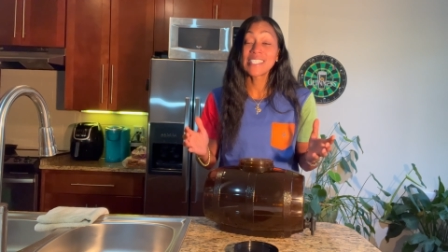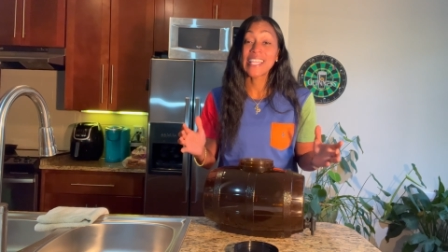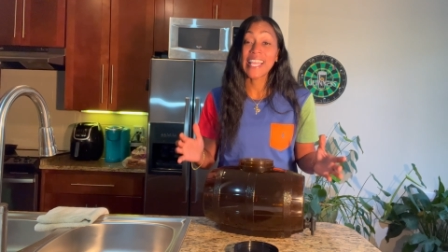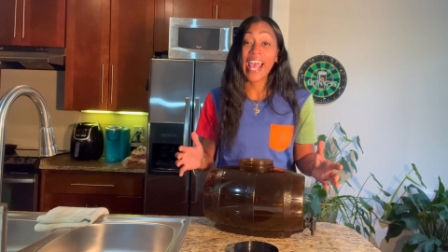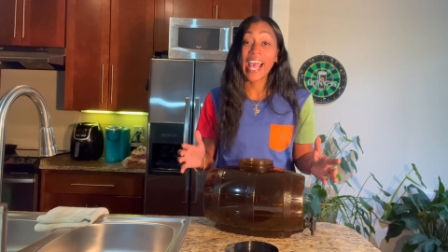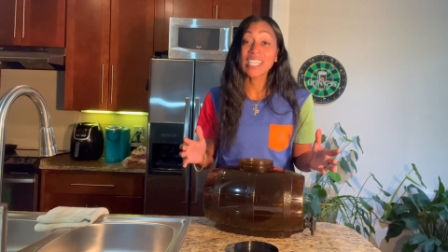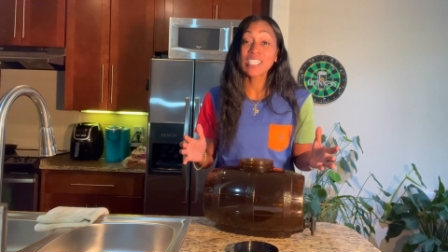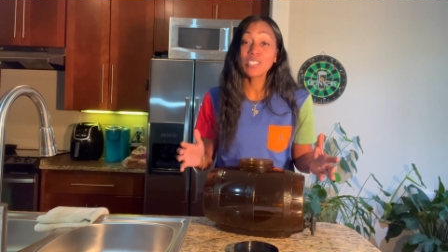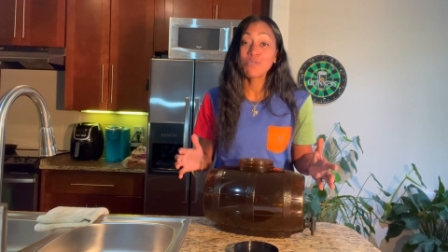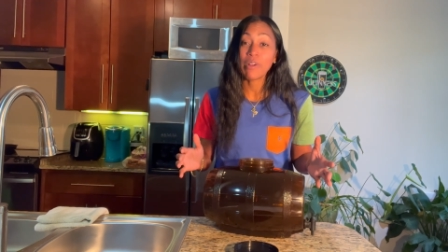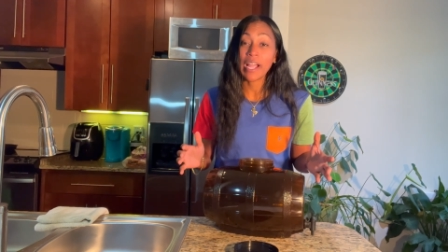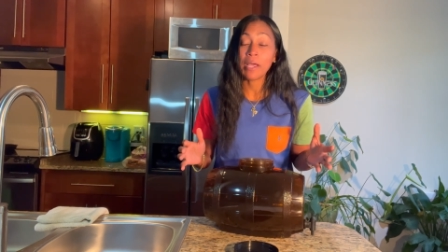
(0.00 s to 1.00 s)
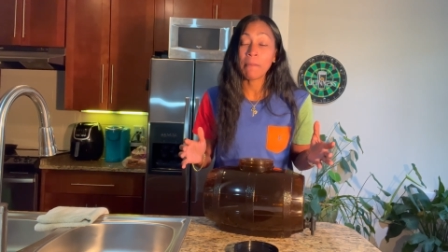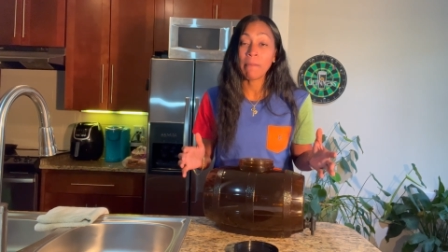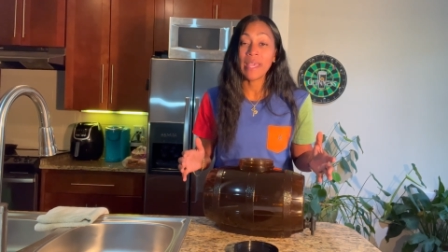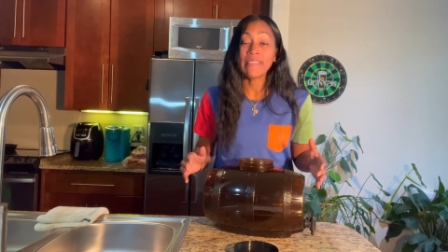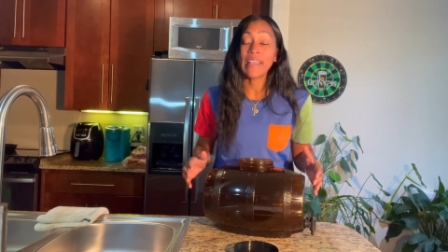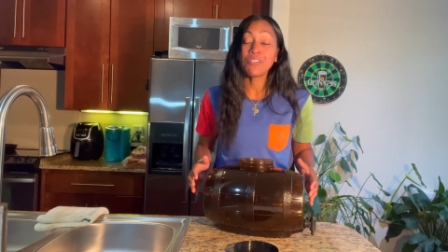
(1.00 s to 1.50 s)
they actually
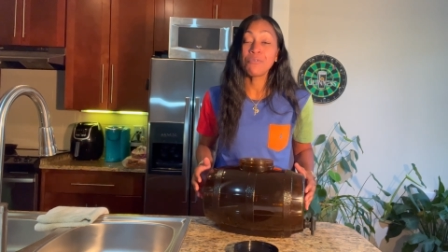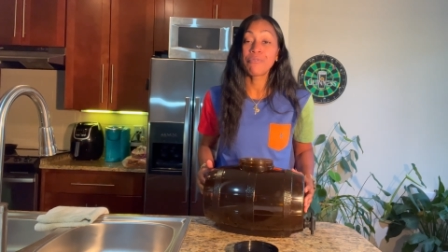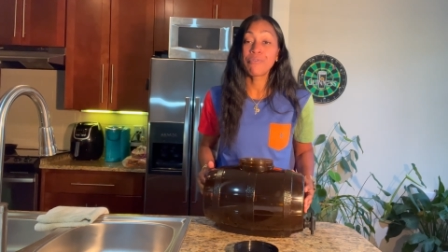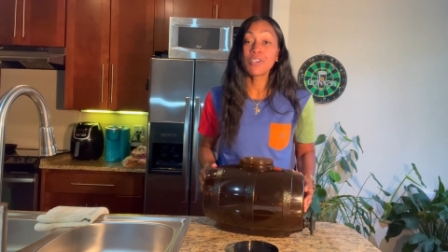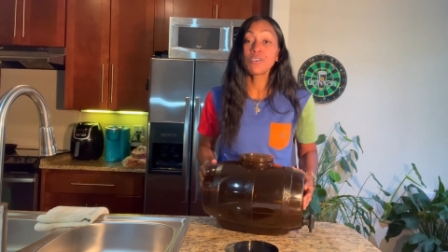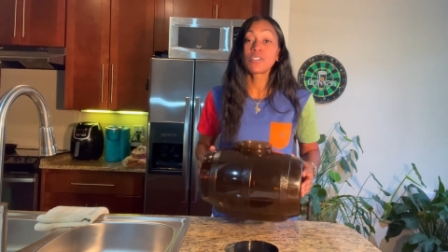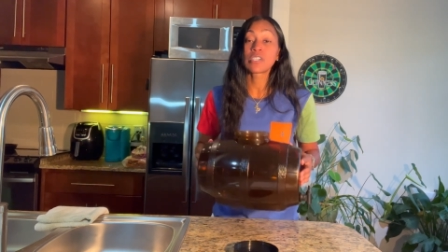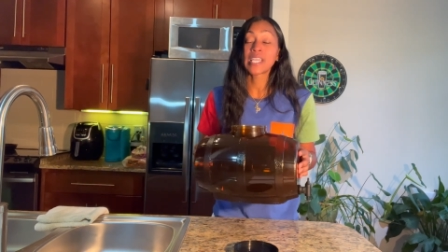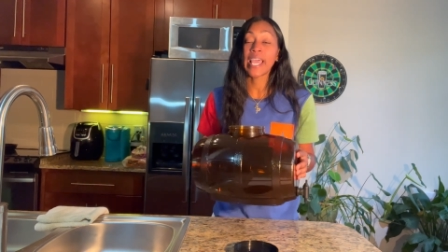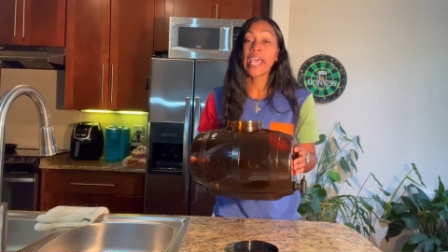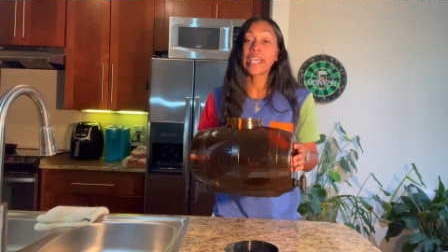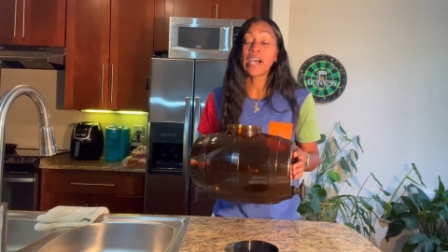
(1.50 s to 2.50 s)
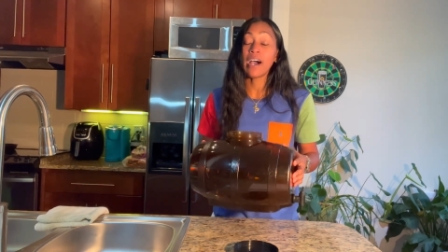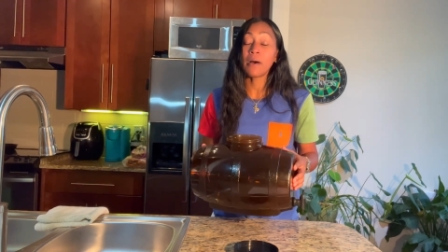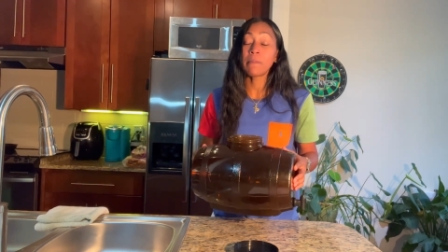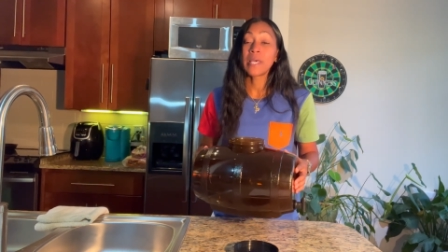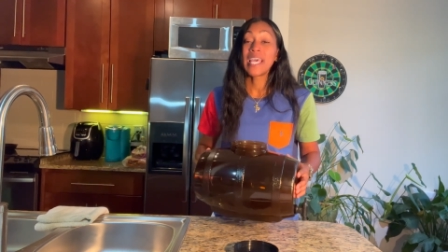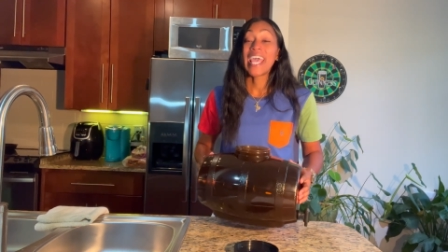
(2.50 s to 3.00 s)
recommend that you fill your keg
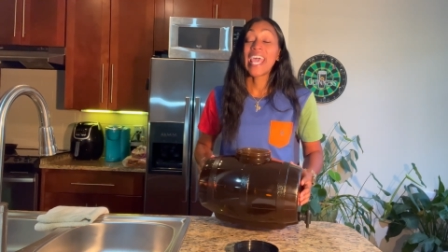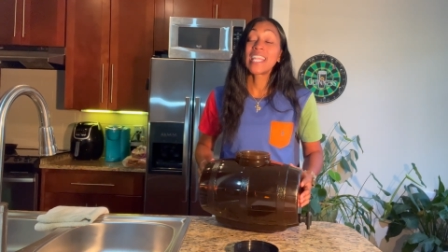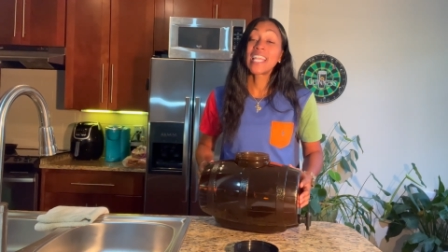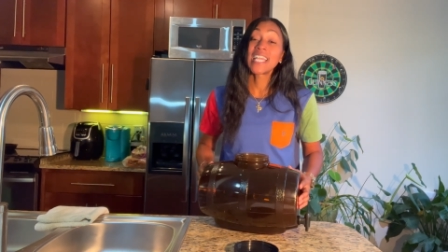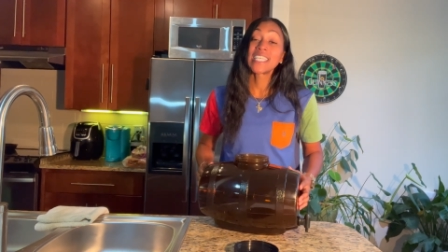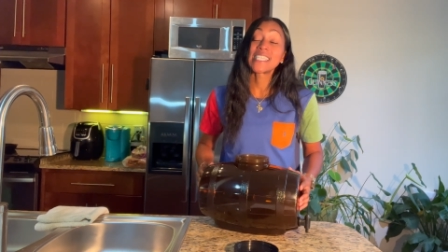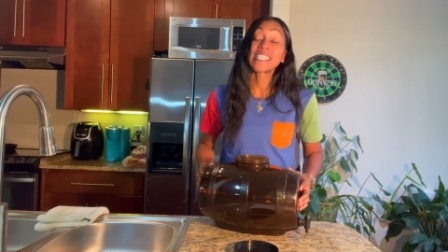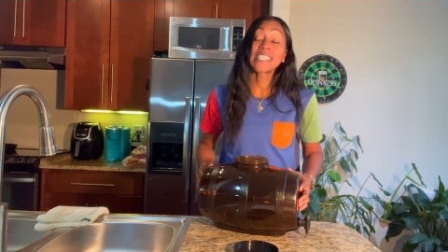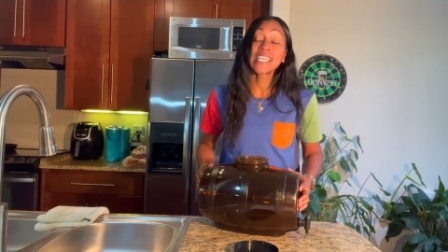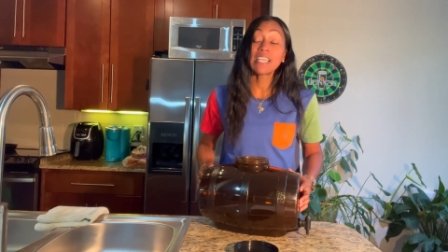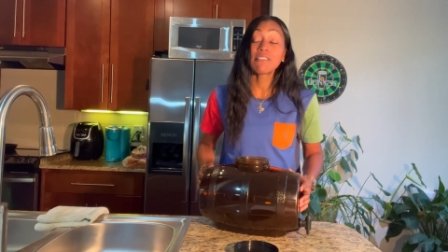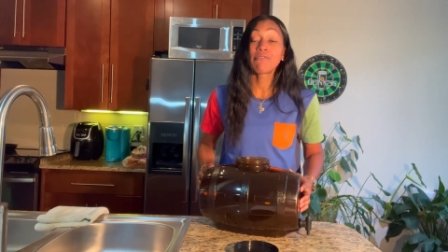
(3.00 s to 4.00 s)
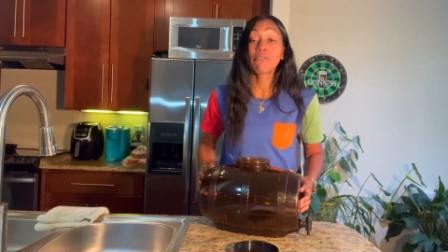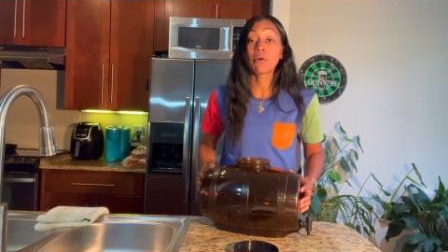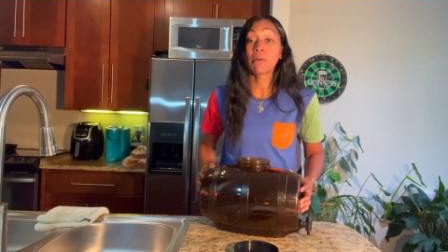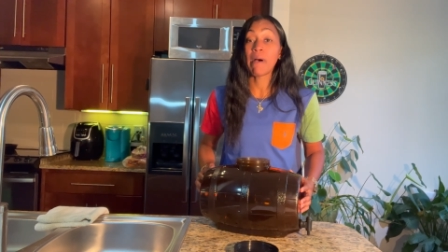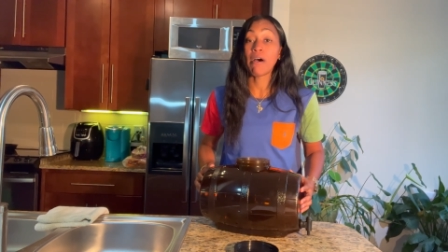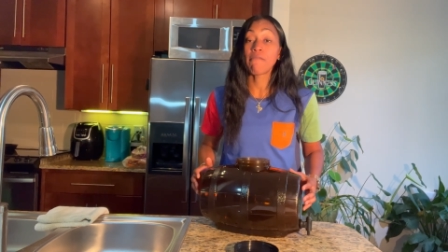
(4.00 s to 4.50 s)
up and let it sit for
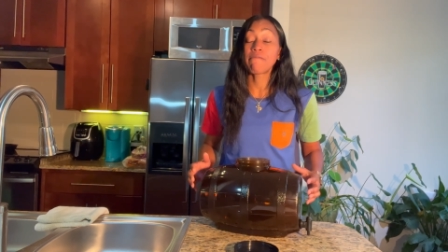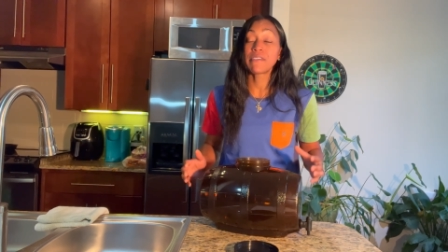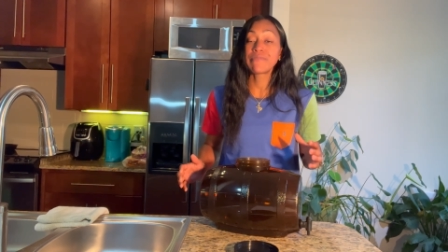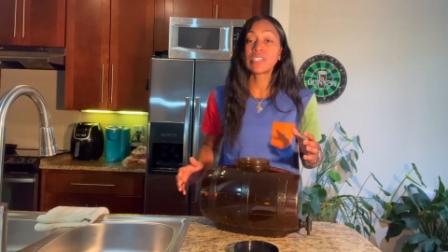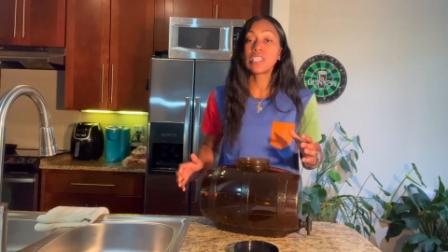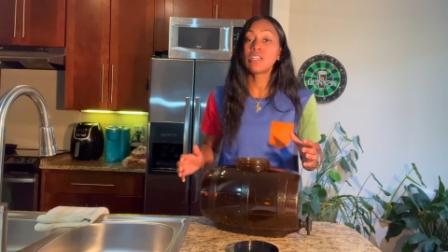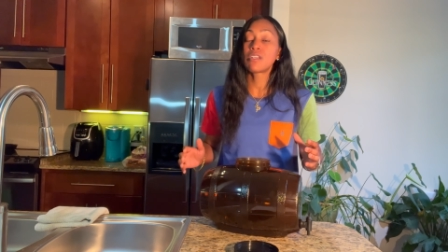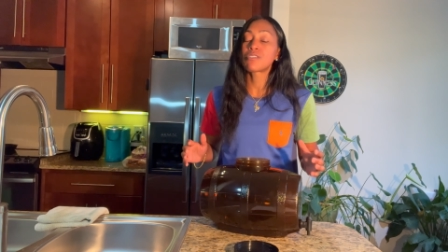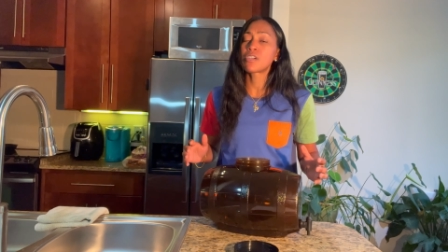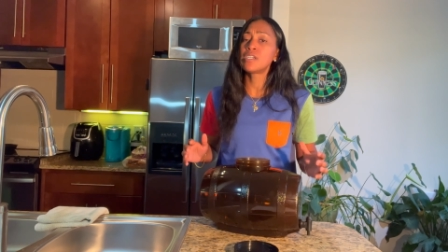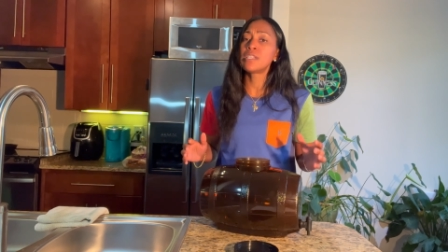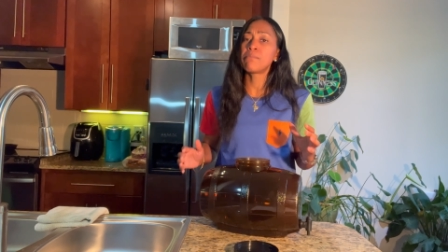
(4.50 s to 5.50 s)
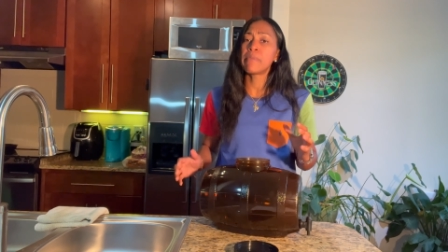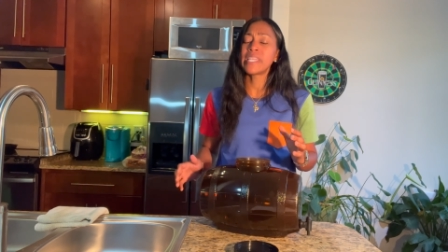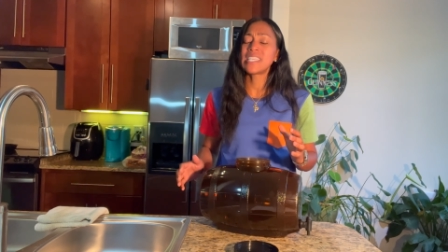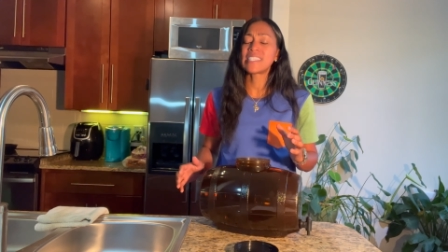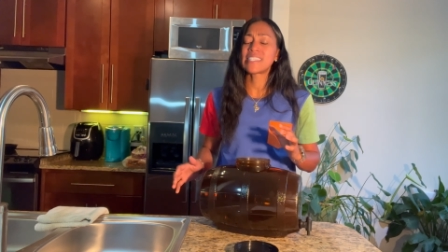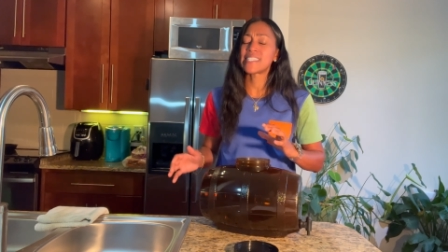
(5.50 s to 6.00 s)
about 15 to 30
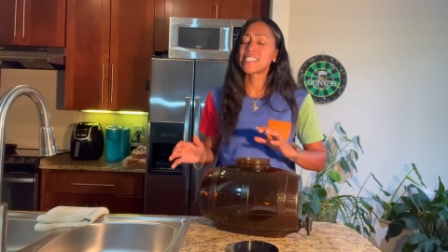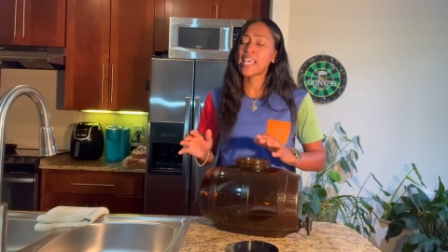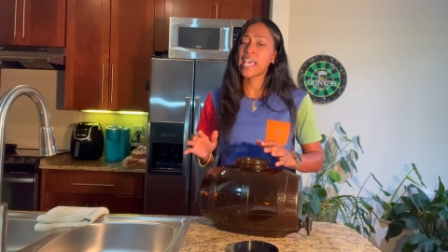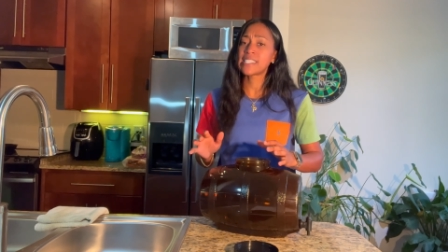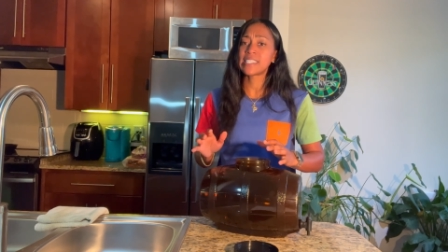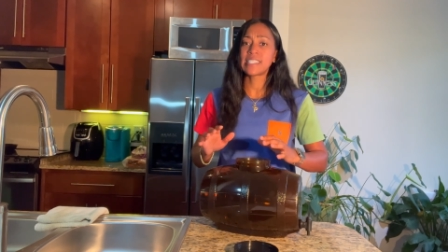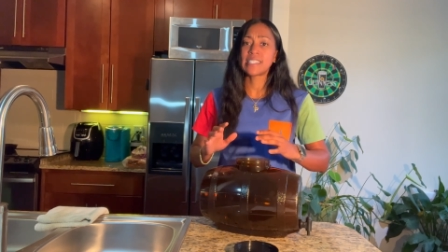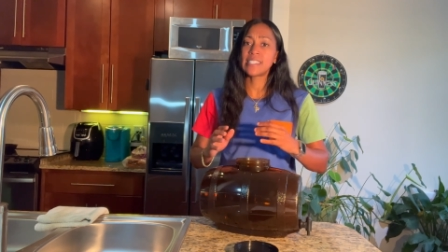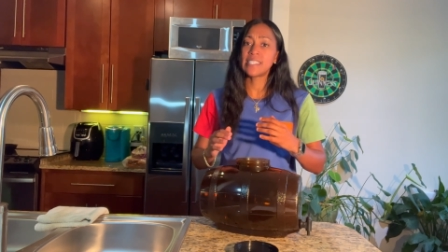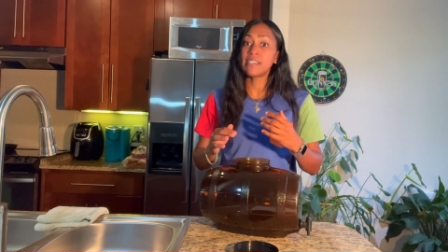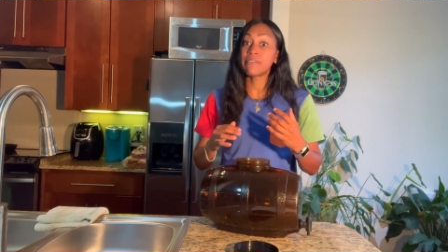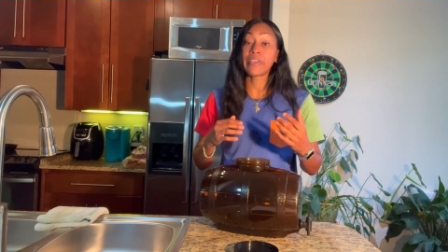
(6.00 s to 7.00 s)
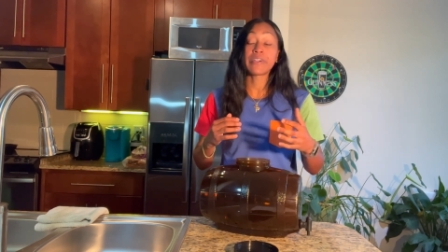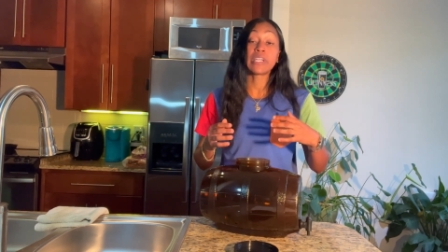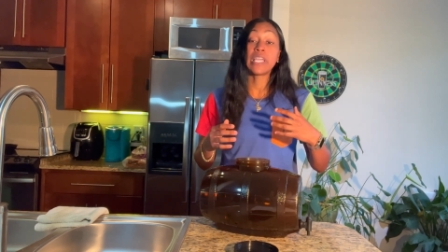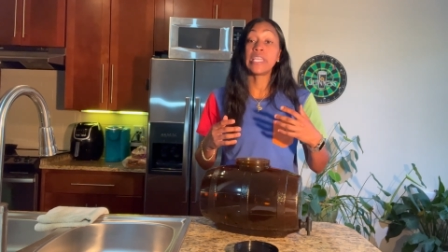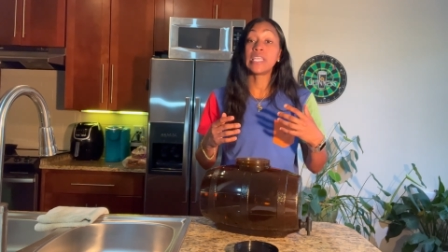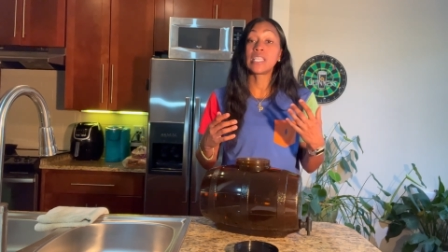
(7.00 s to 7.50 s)
minutes to test and see if there are
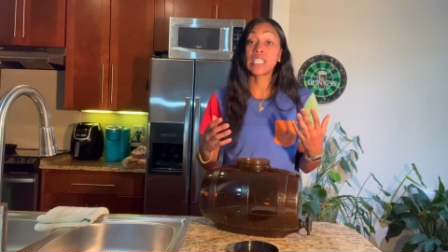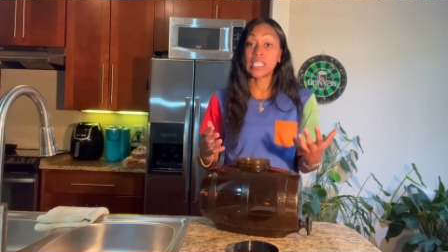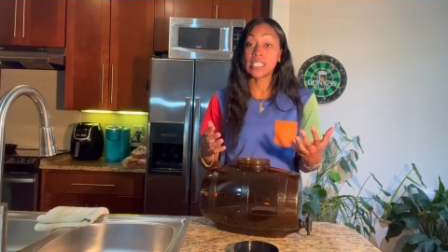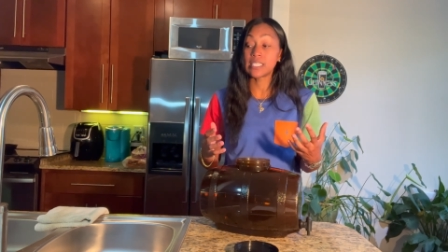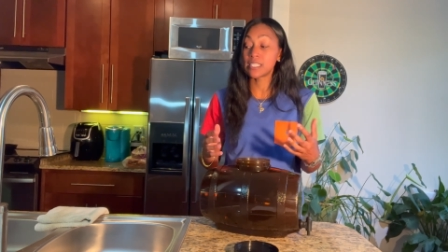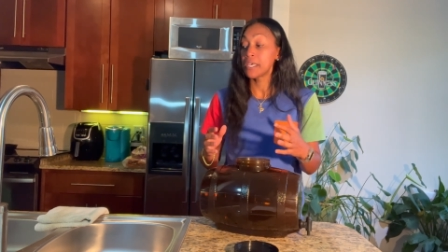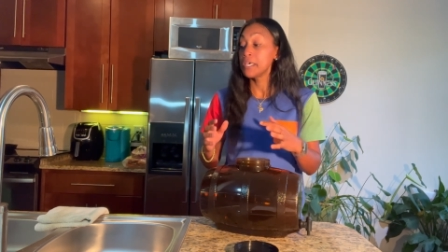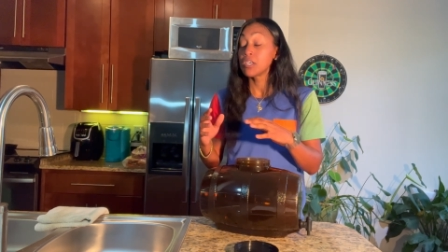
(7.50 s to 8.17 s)
any leaks.